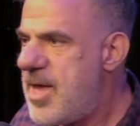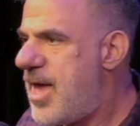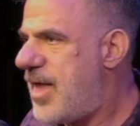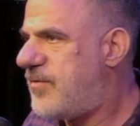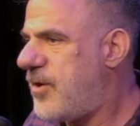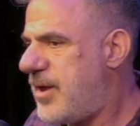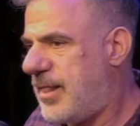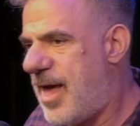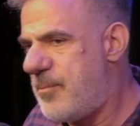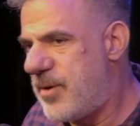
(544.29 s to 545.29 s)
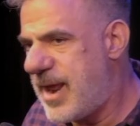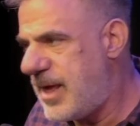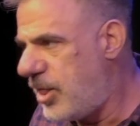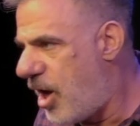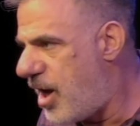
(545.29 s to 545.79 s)
And so you had a lot more
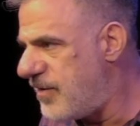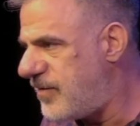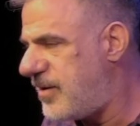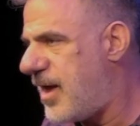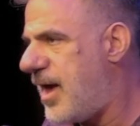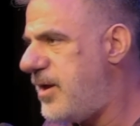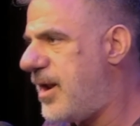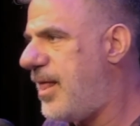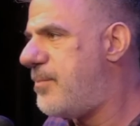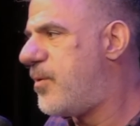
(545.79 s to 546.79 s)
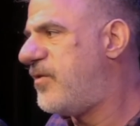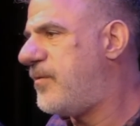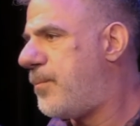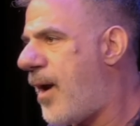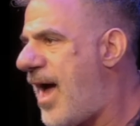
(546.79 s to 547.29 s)
getting lost. Uh, you had a lot more
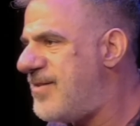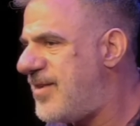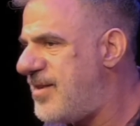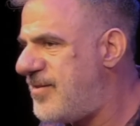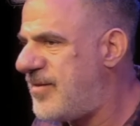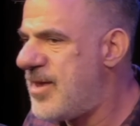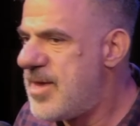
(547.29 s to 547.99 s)
surprises.